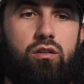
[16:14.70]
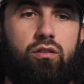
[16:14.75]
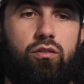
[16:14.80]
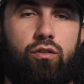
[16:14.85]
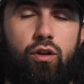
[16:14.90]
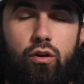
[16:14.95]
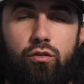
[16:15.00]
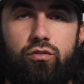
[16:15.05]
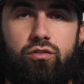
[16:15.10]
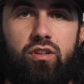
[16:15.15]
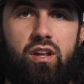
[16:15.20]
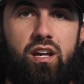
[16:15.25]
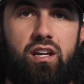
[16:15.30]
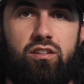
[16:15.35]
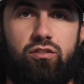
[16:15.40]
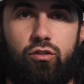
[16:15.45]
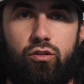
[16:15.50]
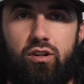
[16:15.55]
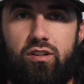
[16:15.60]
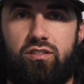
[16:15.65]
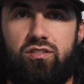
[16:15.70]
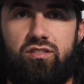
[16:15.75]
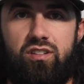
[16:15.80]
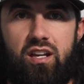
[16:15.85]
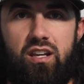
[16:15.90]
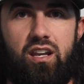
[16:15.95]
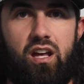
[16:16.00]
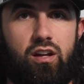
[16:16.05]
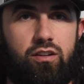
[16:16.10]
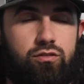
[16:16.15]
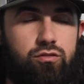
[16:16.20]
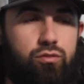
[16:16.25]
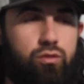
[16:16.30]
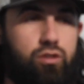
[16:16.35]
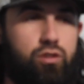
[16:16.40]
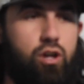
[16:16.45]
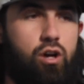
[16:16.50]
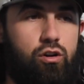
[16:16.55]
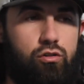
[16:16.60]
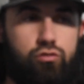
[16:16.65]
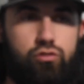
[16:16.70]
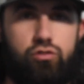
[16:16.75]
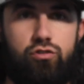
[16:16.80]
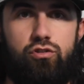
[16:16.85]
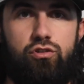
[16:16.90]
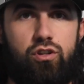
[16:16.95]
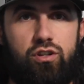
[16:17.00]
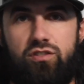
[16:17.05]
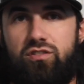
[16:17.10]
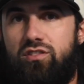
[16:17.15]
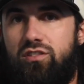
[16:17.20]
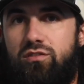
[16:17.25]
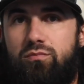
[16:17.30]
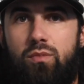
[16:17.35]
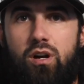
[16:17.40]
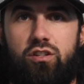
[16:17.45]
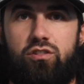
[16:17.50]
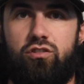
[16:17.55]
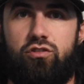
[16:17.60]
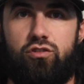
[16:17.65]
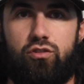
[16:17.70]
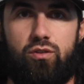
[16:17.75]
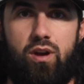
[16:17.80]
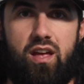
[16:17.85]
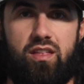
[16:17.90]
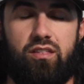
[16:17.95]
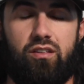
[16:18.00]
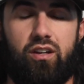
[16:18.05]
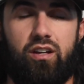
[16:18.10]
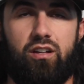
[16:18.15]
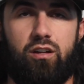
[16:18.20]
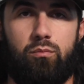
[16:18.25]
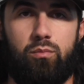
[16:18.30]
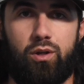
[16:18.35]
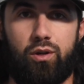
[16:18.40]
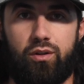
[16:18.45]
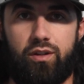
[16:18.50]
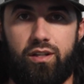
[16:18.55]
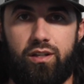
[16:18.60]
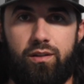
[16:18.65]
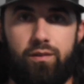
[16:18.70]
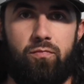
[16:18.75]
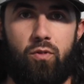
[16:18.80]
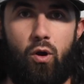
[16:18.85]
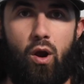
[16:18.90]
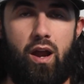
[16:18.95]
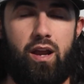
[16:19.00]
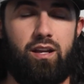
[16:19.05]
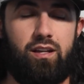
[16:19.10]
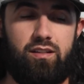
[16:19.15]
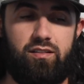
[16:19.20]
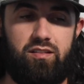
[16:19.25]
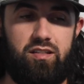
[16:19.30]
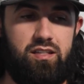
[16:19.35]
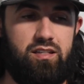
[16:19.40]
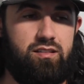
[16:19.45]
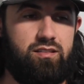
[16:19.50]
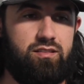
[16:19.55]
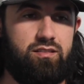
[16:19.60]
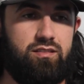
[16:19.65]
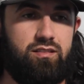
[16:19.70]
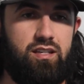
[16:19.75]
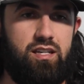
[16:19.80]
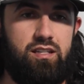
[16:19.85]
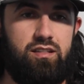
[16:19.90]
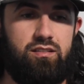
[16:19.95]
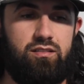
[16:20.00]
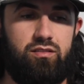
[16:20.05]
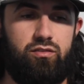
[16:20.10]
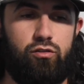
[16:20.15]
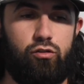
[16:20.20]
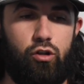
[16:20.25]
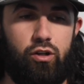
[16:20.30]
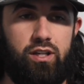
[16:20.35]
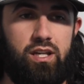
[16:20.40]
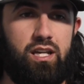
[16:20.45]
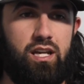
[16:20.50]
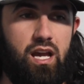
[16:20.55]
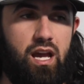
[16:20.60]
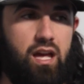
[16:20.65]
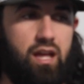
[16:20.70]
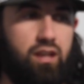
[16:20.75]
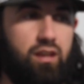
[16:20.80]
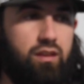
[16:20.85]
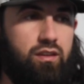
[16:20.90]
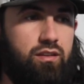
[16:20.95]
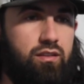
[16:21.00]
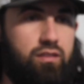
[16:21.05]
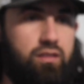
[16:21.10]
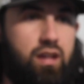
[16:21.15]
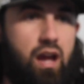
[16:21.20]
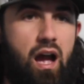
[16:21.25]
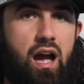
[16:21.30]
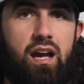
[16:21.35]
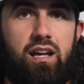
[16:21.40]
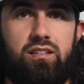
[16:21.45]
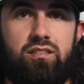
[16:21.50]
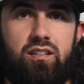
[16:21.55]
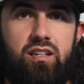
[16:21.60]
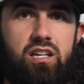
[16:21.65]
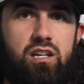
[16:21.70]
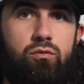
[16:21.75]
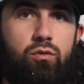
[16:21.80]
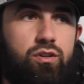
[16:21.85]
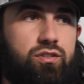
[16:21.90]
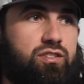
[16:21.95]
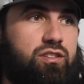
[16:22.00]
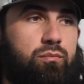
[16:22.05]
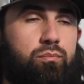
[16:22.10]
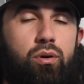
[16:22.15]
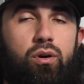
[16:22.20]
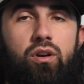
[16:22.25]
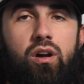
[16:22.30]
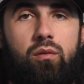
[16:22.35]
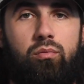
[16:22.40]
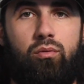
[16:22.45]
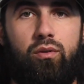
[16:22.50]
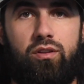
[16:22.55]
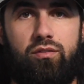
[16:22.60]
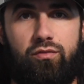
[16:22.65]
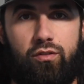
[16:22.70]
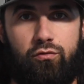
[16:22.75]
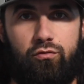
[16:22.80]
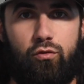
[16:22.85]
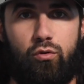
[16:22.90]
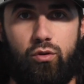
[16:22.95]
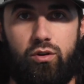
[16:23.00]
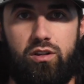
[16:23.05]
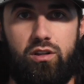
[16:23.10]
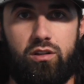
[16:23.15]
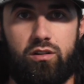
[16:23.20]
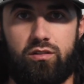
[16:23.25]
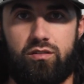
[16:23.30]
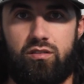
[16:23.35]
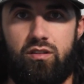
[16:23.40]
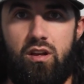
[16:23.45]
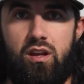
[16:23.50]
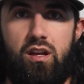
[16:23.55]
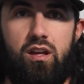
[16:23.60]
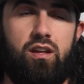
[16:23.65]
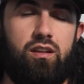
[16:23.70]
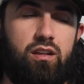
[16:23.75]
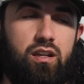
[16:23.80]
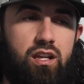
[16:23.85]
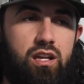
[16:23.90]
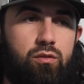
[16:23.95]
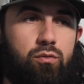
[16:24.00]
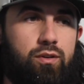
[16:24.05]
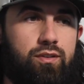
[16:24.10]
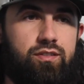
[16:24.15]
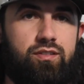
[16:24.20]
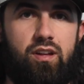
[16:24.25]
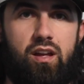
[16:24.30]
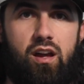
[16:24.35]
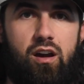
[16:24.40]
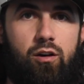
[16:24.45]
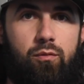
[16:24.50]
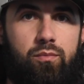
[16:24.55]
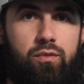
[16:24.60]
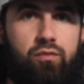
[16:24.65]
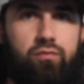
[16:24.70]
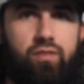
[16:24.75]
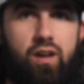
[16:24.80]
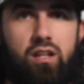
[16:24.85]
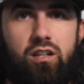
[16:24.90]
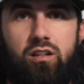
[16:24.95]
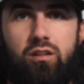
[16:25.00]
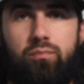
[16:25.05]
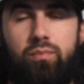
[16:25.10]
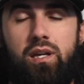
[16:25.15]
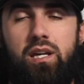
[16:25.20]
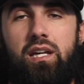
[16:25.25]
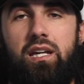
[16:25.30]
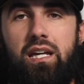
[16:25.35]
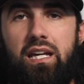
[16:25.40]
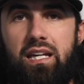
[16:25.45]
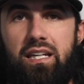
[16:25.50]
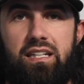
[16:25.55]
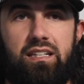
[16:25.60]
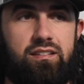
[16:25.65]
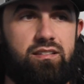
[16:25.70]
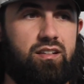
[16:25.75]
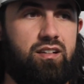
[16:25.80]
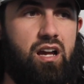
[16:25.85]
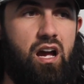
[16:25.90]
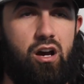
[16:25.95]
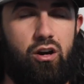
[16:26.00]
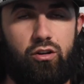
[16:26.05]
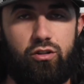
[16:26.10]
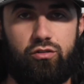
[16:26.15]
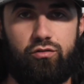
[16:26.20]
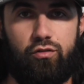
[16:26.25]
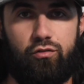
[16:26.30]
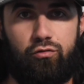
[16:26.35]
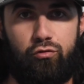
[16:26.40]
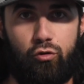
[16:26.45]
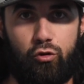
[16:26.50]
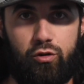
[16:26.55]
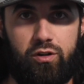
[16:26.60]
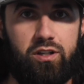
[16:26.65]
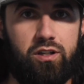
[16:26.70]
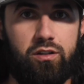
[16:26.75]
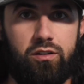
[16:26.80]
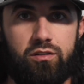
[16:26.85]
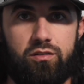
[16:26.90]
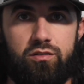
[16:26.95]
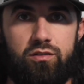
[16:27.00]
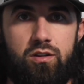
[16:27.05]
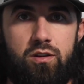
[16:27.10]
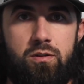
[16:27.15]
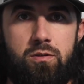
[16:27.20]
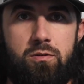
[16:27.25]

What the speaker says: those things are going to stand out to a coach just as much as your athletic ability, right? Because he's looking at guys that he wants to put up with for 4 years, that he wants to help develop and get to college for 4 years.